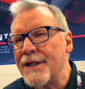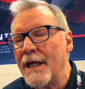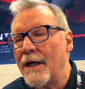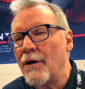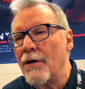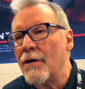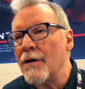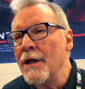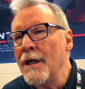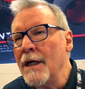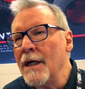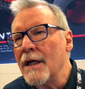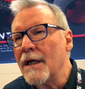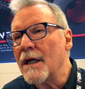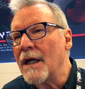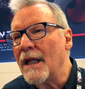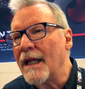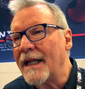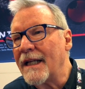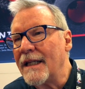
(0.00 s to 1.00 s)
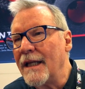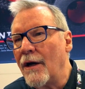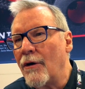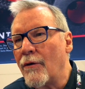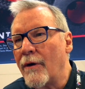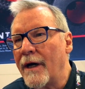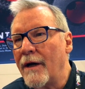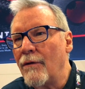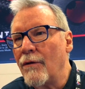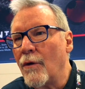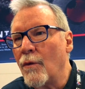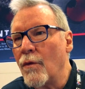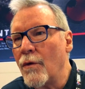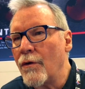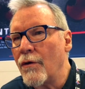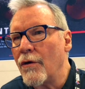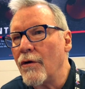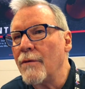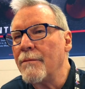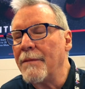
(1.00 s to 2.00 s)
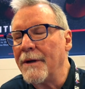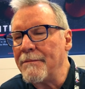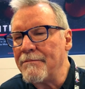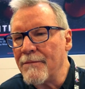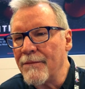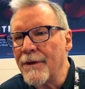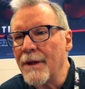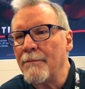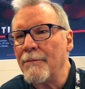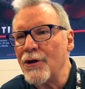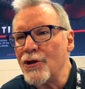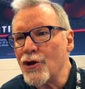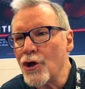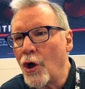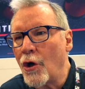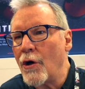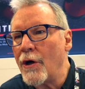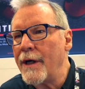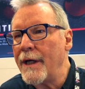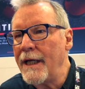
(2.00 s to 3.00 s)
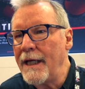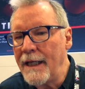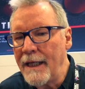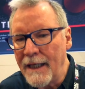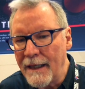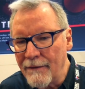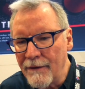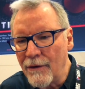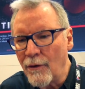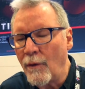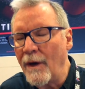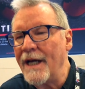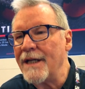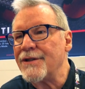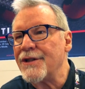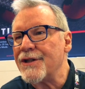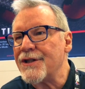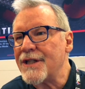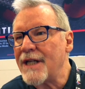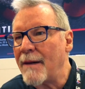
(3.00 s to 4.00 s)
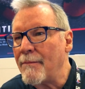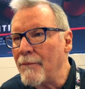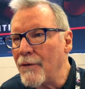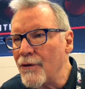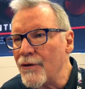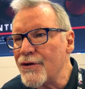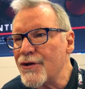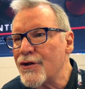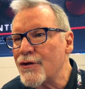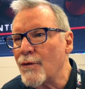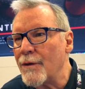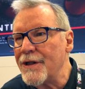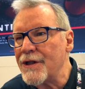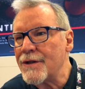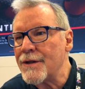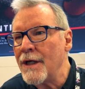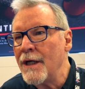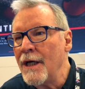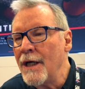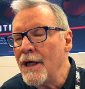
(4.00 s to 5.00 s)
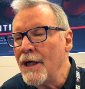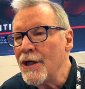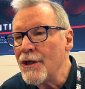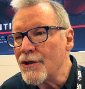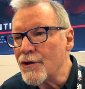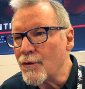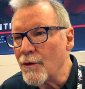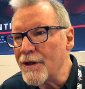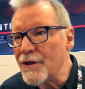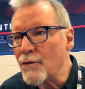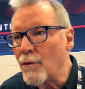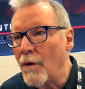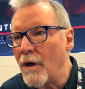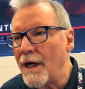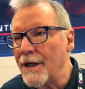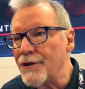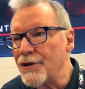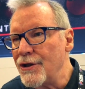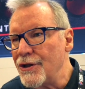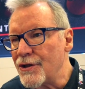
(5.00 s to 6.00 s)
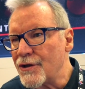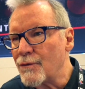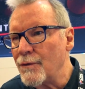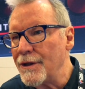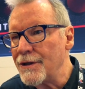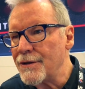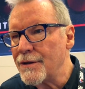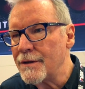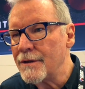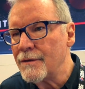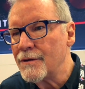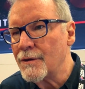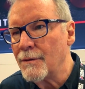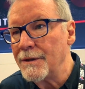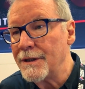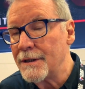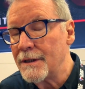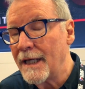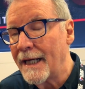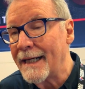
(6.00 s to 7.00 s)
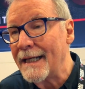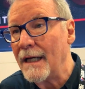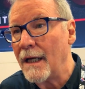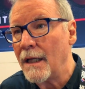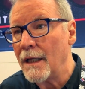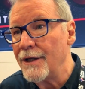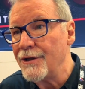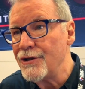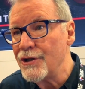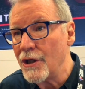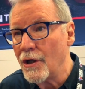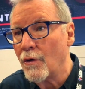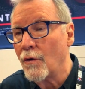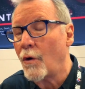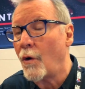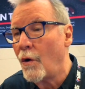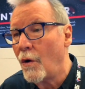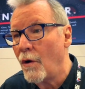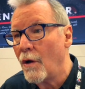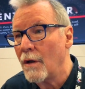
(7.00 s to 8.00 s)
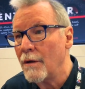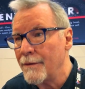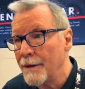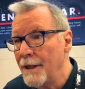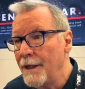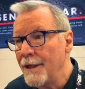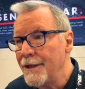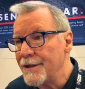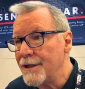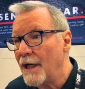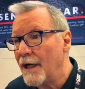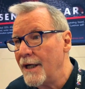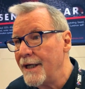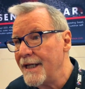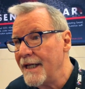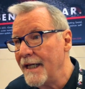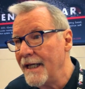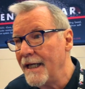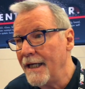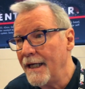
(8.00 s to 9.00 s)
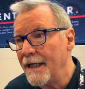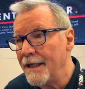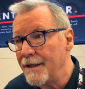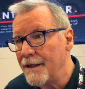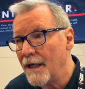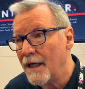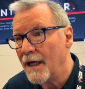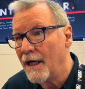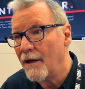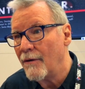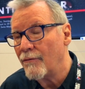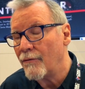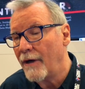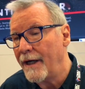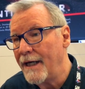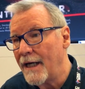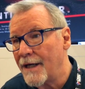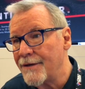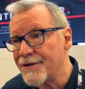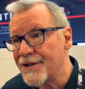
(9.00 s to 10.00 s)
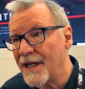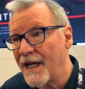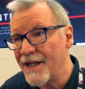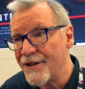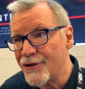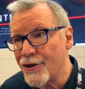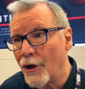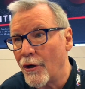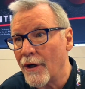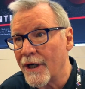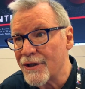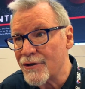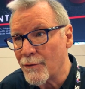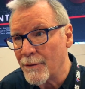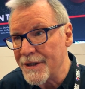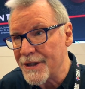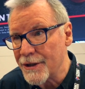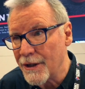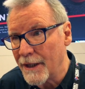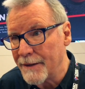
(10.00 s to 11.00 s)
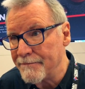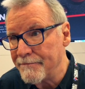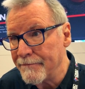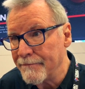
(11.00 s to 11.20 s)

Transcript: that are collected around the world, but the majority, the way it's assembled, Swiss watches, Swiss technology are all done in right outside of Zurich, Switzerland.